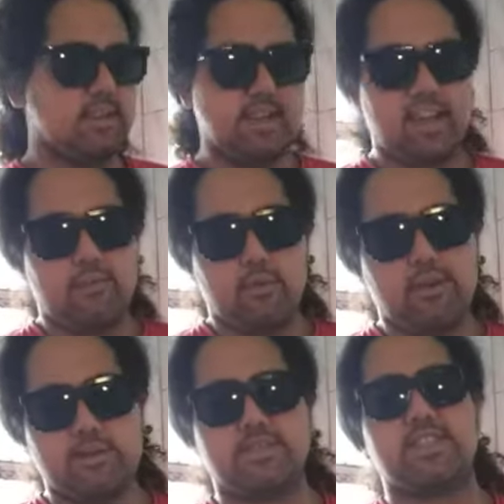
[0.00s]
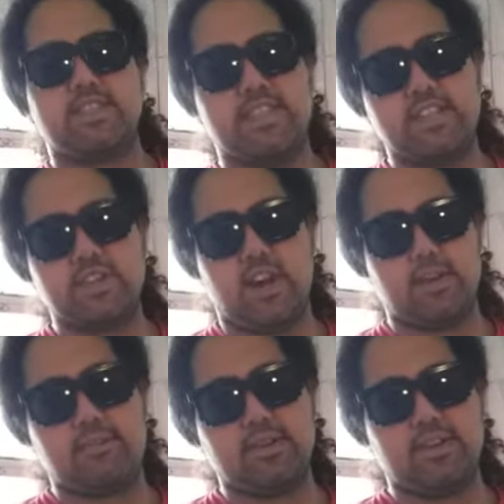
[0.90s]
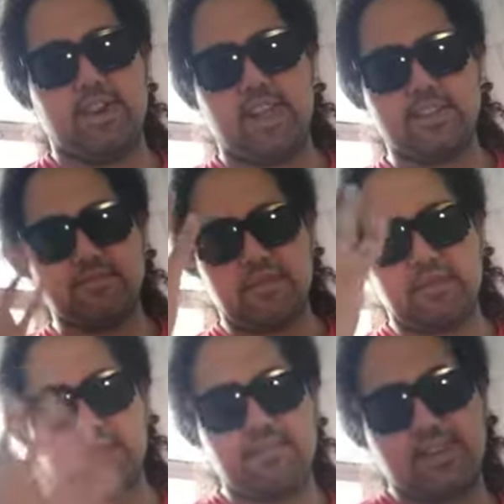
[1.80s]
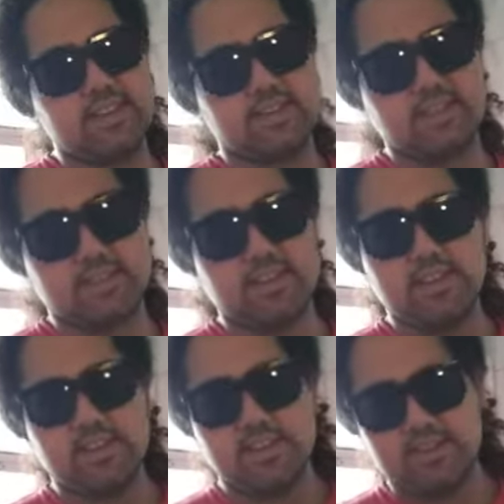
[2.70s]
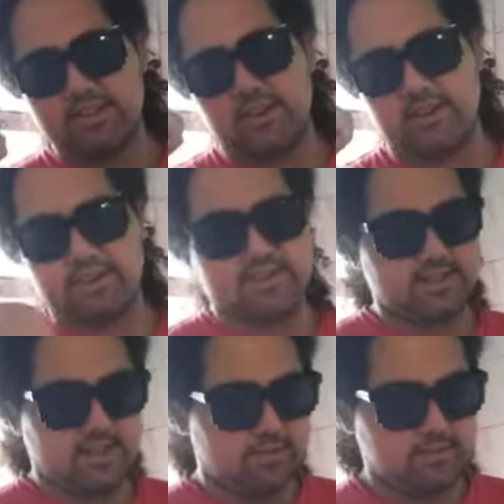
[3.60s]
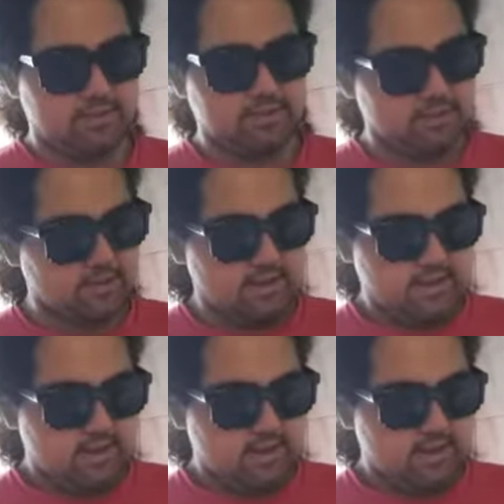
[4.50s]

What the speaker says: Everyone else will just teach you how to put your hands in front of your face and just try to stop people.